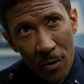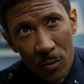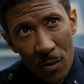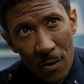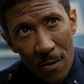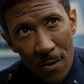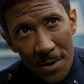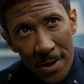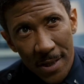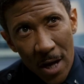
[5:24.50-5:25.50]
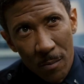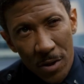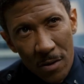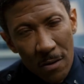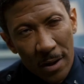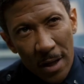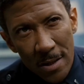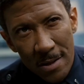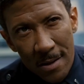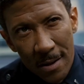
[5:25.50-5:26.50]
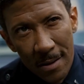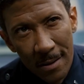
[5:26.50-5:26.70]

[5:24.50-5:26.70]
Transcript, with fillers: Velasquez then offers Hondo two of his